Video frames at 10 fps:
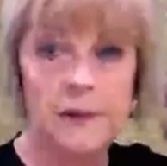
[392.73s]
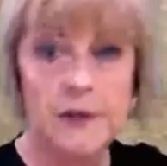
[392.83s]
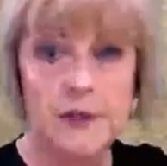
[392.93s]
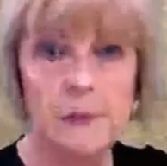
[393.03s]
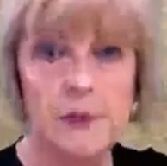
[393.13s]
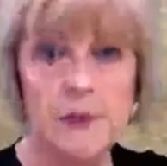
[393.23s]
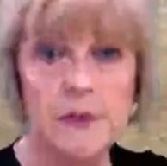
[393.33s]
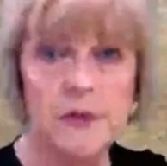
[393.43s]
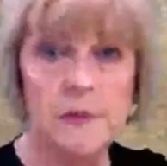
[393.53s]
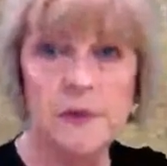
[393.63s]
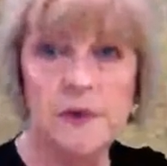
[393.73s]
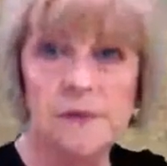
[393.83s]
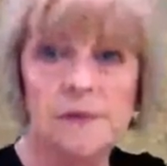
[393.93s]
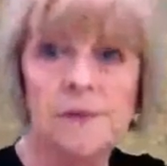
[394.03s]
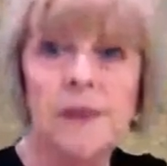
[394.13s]
that's the person you
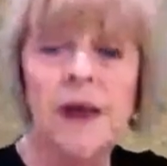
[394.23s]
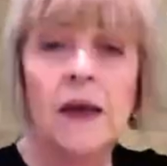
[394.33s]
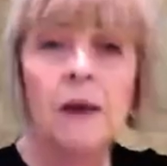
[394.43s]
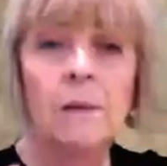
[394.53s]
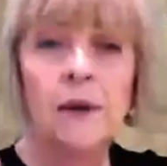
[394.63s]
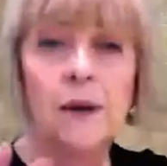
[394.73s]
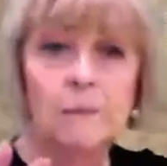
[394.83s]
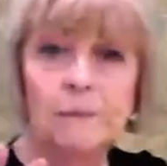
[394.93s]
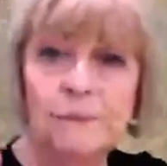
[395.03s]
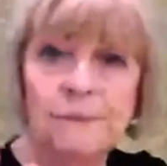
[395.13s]
want. But